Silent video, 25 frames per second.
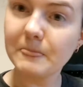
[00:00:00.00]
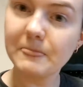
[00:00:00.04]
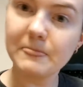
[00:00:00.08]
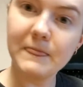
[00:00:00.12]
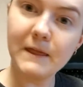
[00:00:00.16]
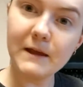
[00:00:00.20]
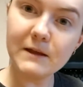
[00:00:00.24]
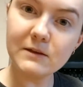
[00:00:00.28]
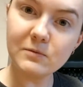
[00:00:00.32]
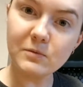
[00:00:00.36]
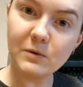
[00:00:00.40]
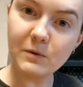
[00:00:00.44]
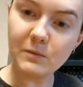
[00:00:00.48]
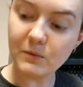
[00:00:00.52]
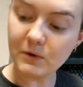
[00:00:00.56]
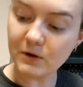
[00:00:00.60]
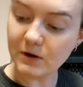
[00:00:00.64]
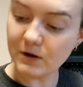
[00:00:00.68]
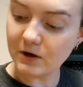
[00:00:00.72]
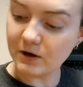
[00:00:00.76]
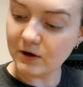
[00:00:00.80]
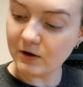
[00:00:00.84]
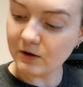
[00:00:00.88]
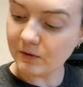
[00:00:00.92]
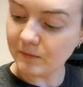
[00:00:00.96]
That's what we're
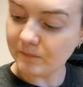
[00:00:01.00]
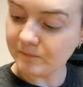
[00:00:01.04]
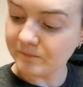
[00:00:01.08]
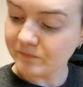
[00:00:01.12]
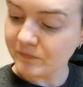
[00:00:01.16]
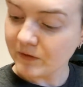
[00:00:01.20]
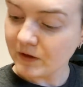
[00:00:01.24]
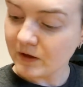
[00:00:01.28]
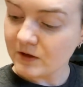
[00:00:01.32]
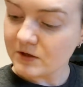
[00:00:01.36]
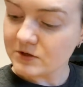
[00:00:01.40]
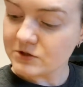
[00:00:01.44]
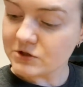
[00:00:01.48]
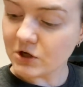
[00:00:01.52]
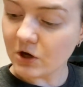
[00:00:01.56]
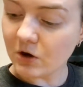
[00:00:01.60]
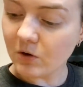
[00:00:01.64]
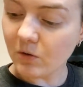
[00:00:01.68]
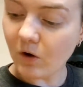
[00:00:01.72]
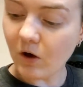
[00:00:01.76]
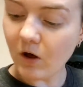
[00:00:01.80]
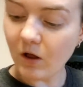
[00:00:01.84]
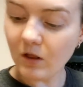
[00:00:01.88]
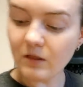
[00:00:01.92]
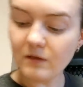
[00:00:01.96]
gonna do.
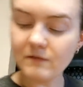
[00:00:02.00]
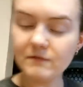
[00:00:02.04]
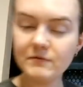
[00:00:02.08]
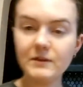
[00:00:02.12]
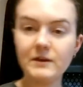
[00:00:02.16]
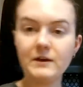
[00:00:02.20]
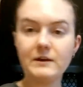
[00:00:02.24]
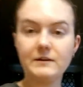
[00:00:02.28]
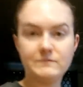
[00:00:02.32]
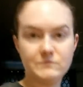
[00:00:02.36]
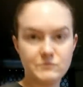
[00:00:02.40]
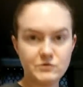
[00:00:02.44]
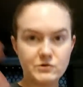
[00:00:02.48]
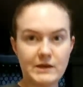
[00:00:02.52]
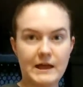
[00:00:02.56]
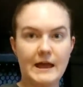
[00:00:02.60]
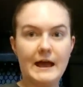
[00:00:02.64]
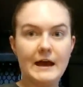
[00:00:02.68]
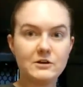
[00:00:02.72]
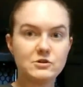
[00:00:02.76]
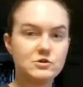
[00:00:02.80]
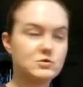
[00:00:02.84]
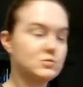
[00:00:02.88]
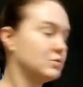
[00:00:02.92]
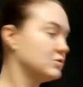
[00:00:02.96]
So all of the
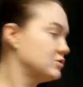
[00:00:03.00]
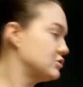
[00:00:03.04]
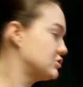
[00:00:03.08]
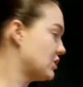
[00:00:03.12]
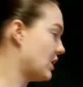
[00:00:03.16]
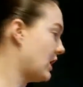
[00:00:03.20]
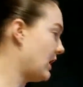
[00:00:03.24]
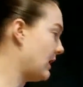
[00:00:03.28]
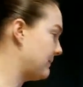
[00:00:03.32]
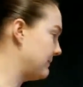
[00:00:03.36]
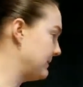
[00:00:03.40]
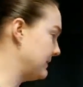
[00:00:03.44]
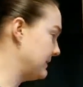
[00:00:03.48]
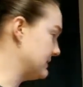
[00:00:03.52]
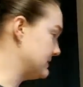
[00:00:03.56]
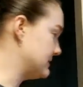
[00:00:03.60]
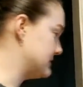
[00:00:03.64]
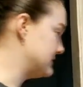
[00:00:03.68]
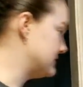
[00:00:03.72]
actual chopping is